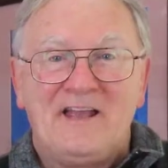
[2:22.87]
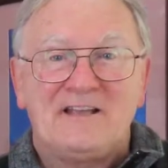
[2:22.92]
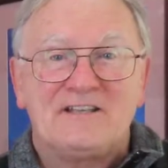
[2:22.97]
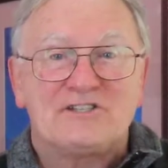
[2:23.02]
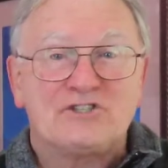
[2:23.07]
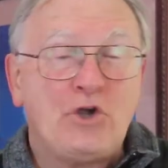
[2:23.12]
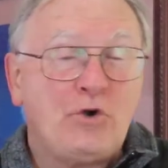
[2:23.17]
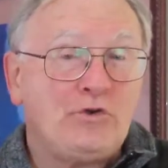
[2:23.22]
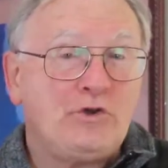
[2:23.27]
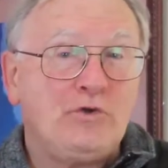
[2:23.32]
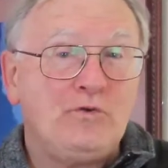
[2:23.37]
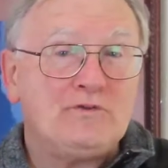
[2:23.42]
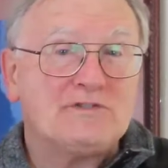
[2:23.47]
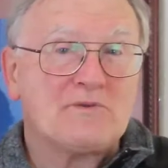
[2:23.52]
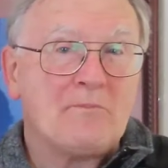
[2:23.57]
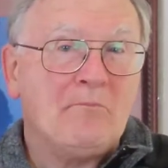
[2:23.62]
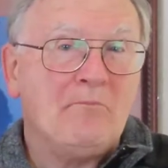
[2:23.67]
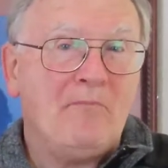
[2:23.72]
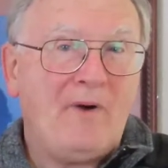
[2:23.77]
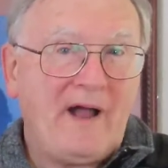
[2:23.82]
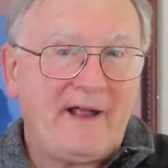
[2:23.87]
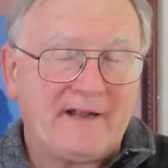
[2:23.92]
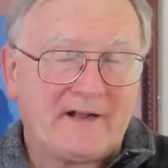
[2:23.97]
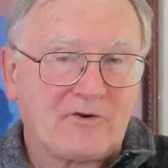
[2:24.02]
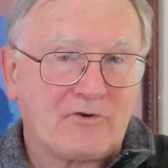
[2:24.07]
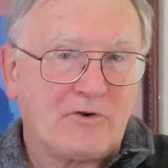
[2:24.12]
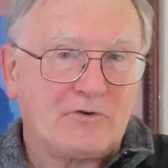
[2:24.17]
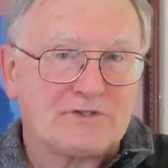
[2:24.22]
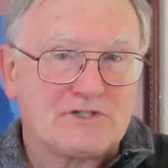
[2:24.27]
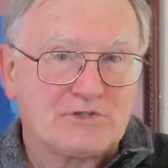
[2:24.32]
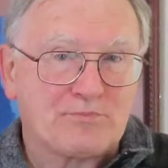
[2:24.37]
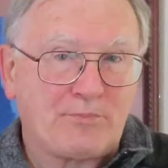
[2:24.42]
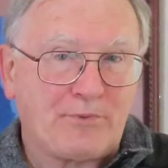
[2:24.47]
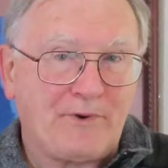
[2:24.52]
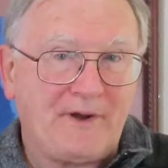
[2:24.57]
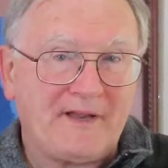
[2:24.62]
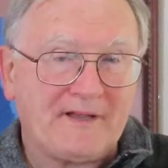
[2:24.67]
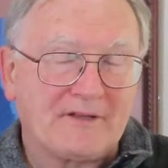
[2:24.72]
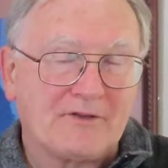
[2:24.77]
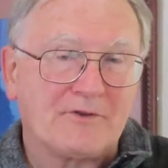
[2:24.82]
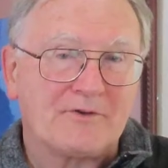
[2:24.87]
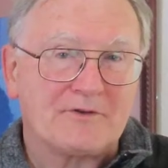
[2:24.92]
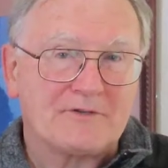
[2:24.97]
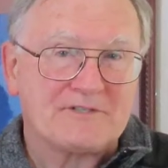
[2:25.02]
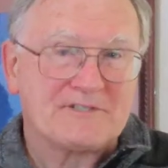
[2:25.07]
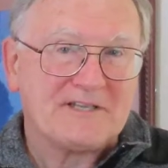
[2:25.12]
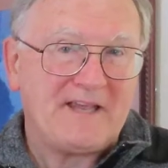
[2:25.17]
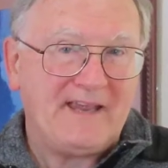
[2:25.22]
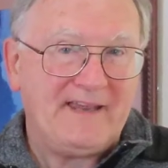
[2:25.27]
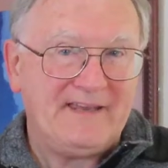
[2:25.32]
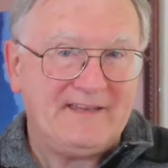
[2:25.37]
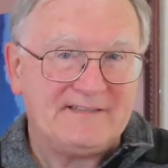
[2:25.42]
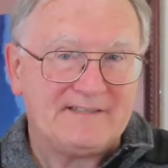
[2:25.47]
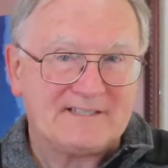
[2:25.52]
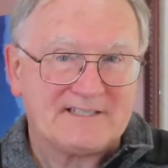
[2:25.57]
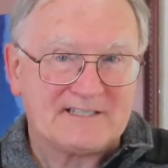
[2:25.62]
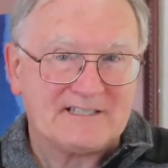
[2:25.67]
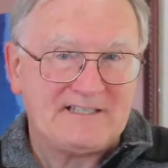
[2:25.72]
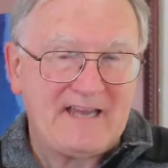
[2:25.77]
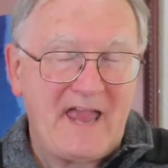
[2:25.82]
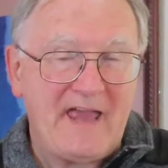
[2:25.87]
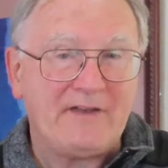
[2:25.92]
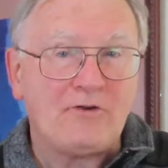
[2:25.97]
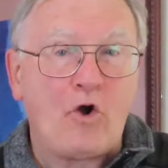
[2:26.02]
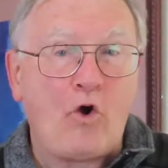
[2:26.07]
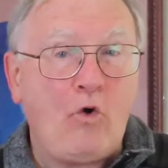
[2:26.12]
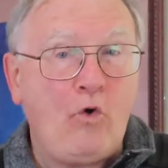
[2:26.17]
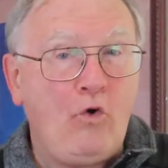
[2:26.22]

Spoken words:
So use micro sprinklers instead,